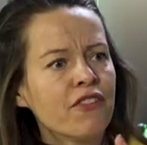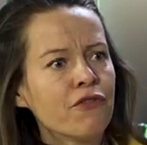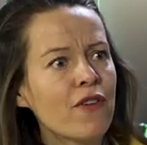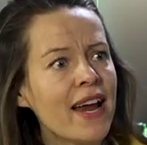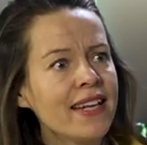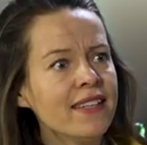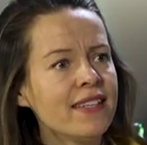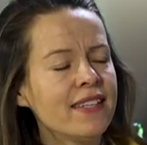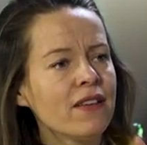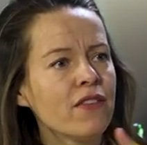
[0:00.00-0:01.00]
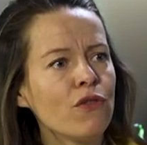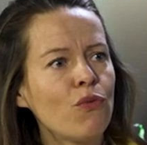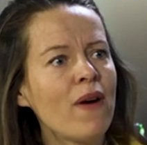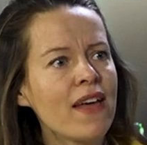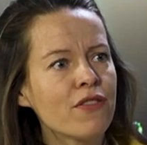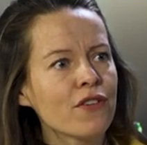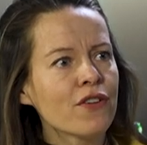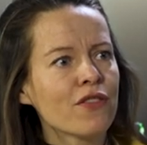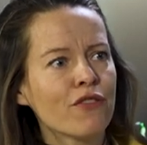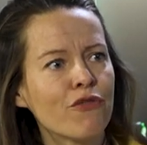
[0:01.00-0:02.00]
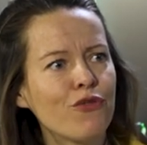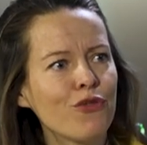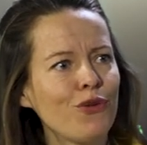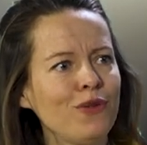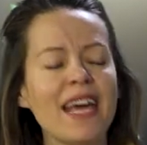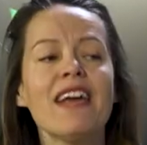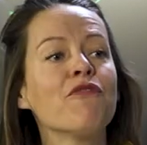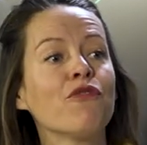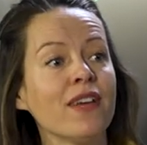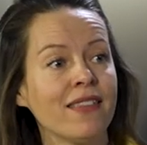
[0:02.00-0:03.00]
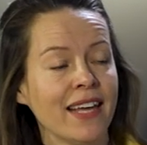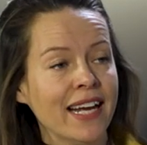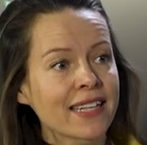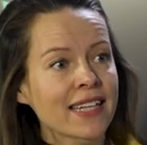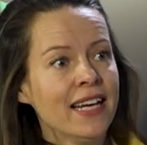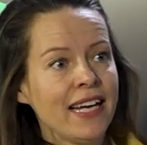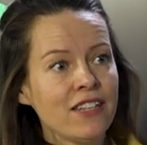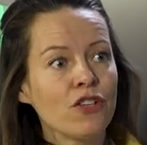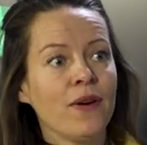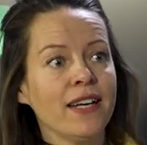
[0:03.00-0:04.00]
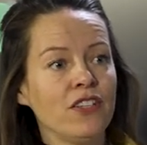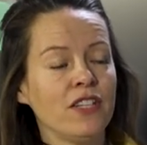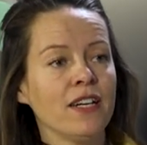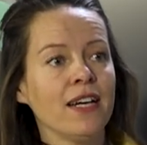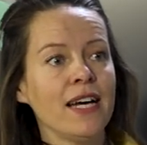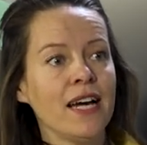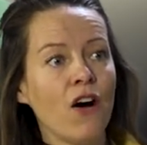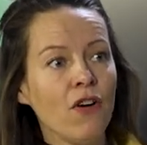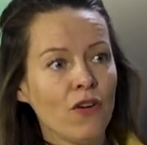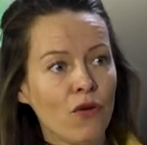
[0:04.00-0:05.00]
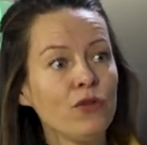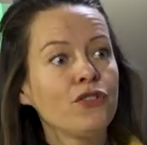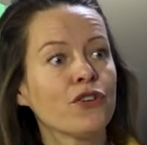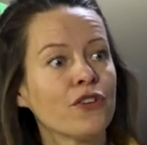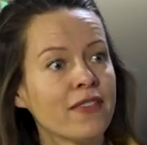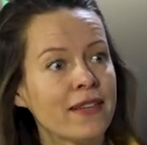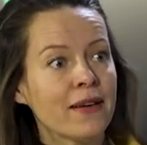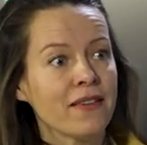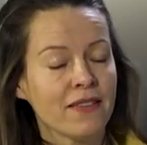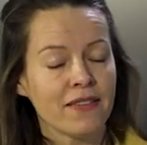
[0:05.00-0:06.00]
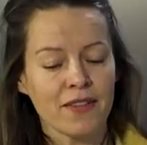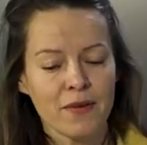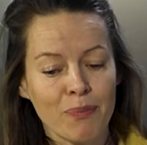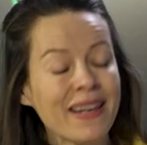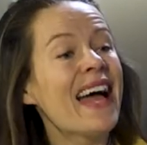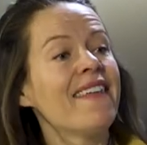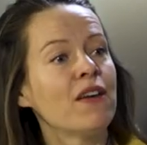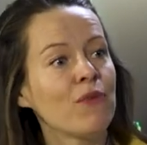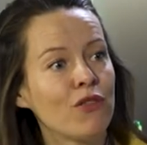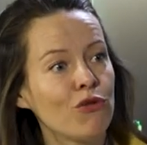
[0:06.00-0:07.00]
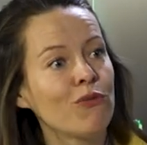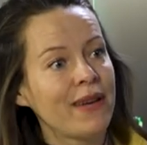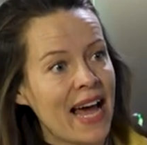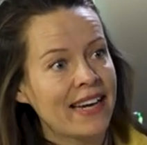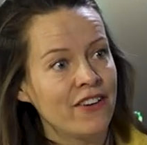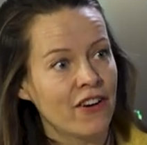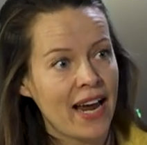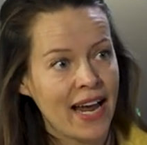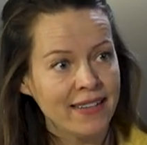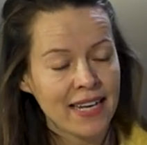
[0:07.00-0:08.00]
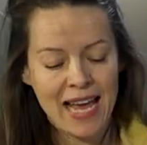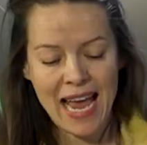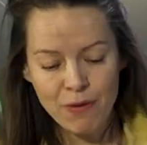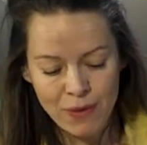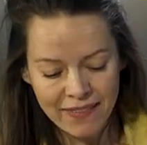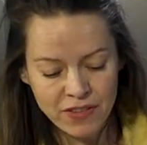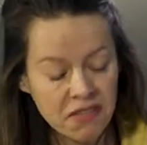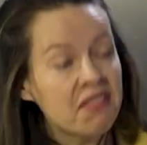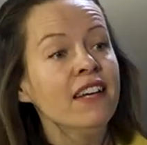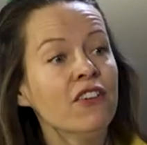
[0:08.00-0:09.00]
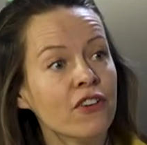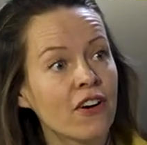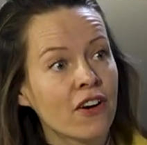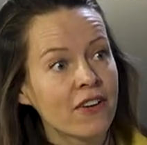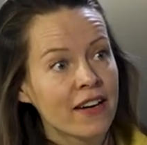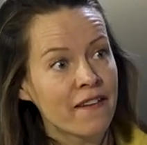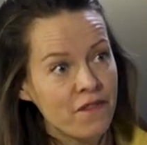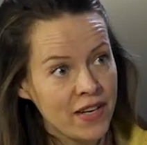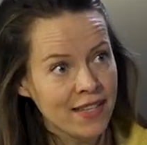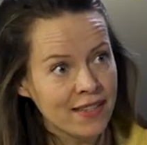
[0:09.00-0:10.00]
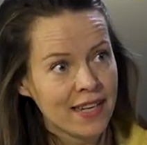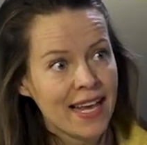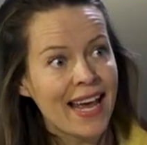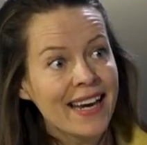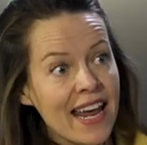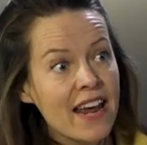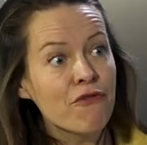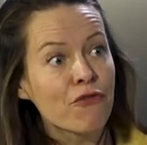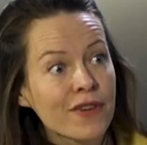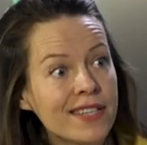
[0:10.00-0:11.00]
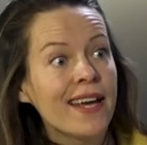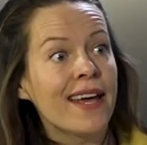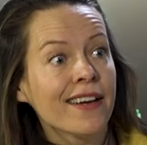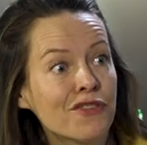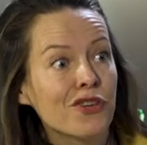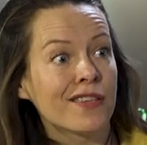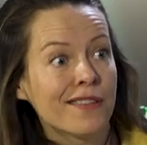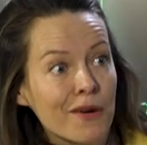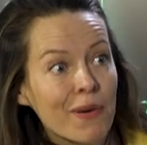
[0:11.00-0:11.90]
friends, the weather, the food, everything is going to uh, alter the, the plan that we thought we had in our head. And we have to think on our uh, feet and every day adjust our